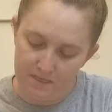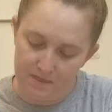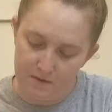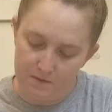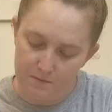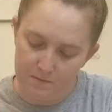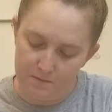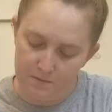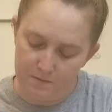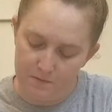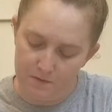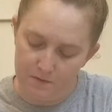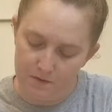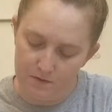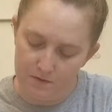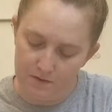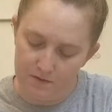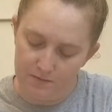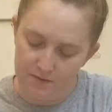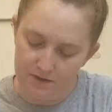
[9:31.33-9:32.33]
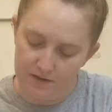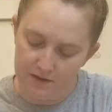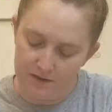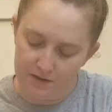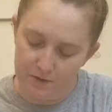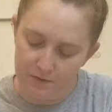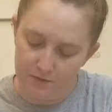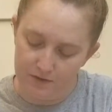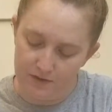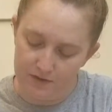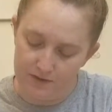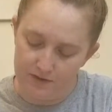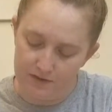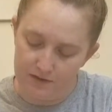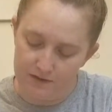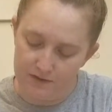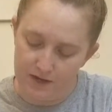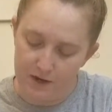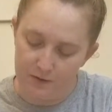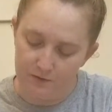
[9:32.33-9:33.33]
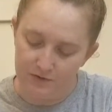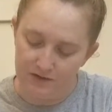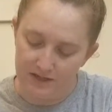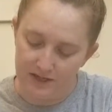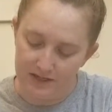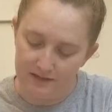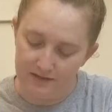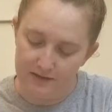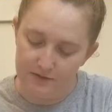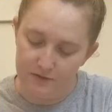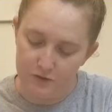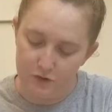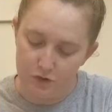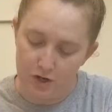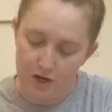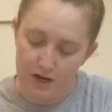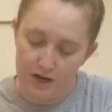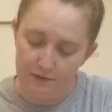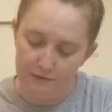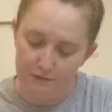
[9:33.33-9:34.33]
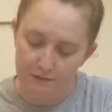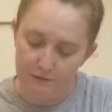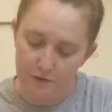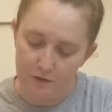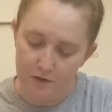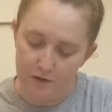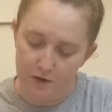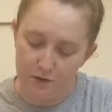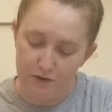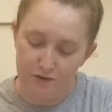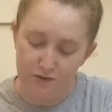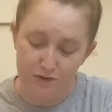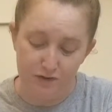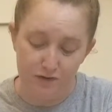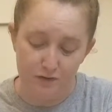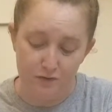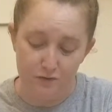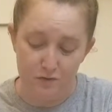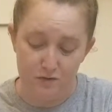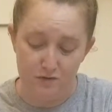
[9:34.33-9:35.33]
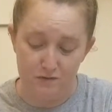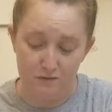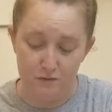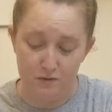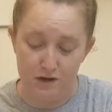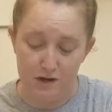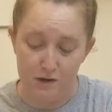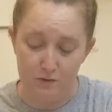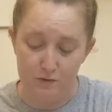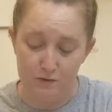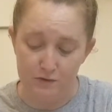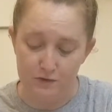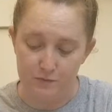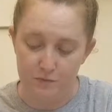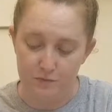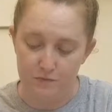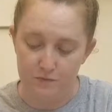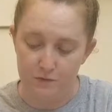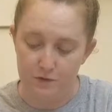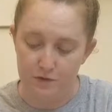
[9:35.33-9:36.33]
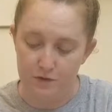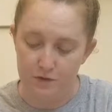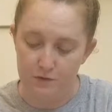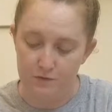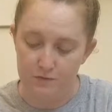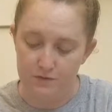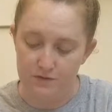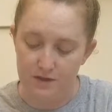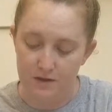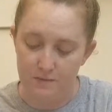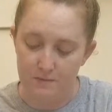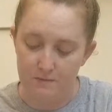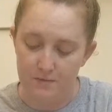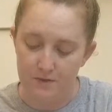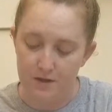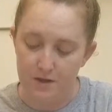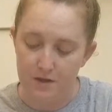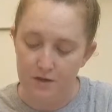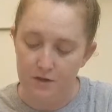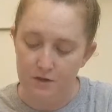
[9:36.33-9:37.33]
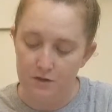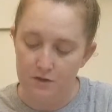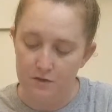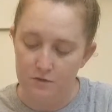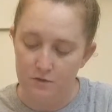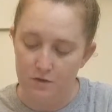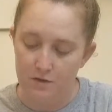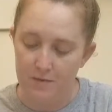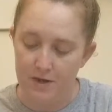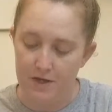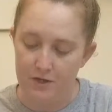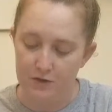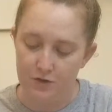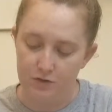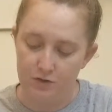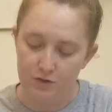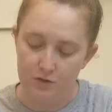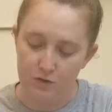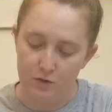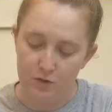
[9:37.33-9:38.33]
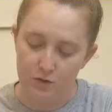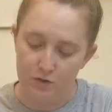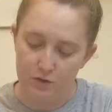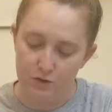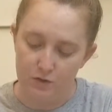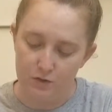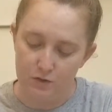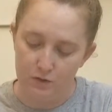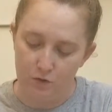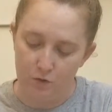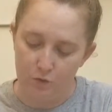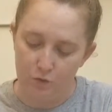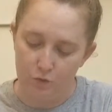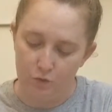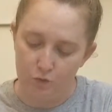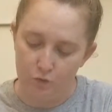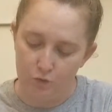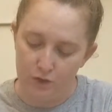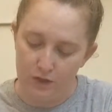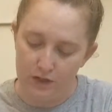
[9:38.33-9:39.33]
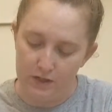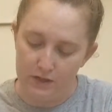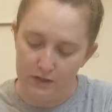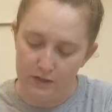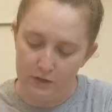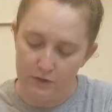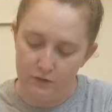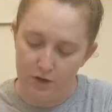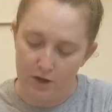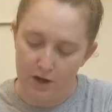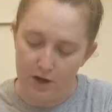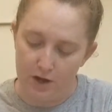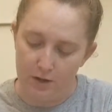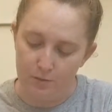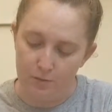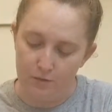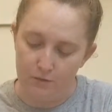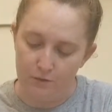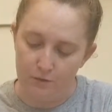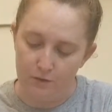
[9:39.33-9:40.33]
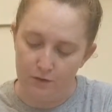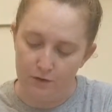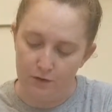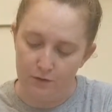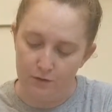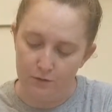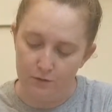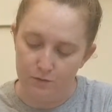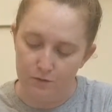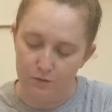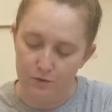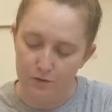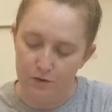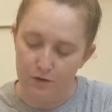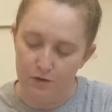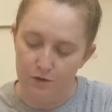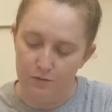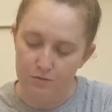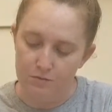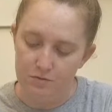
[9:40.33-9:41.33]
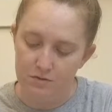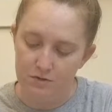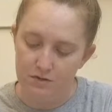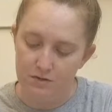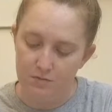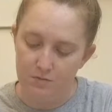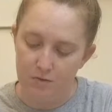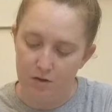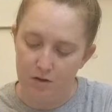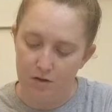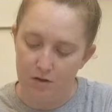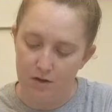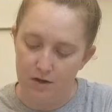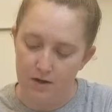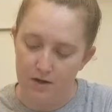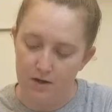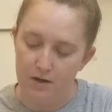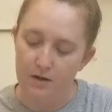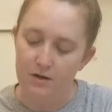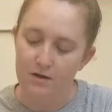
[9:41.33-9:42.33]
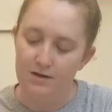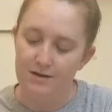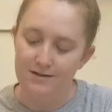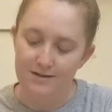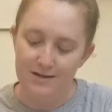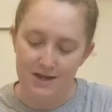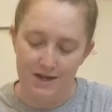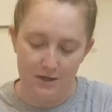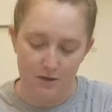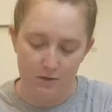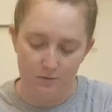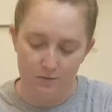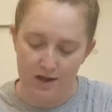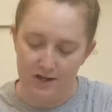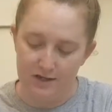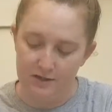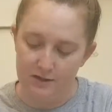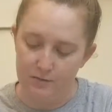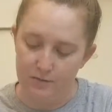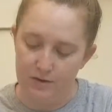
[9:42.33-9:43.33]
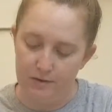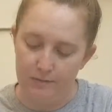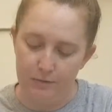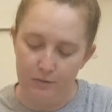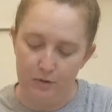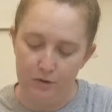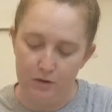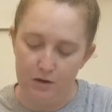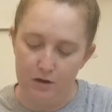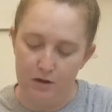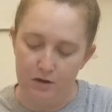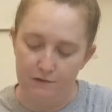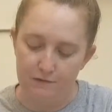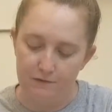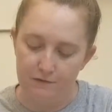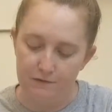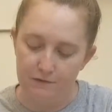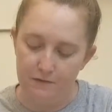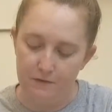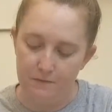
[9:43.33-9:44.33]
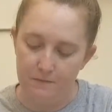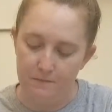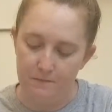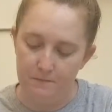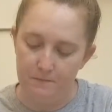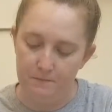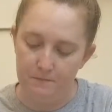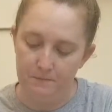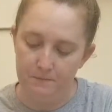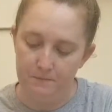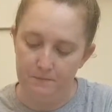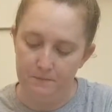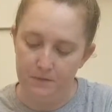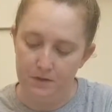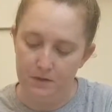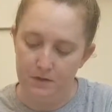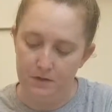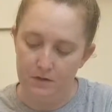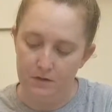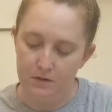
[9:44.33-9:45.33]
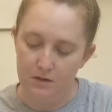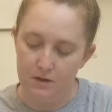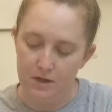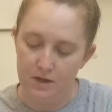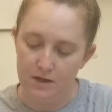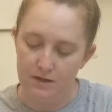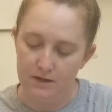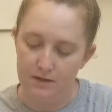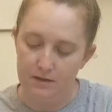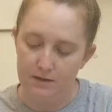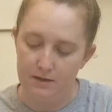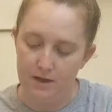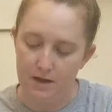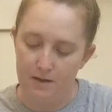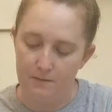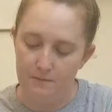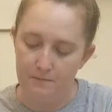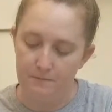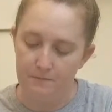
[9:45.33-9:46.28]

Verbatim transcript: The, the big thing with this is I would let these dry for a good 24 hours before you use them. You just wanna make sure that they're, they're really dry before you put them on, take the wax paper off, any of that.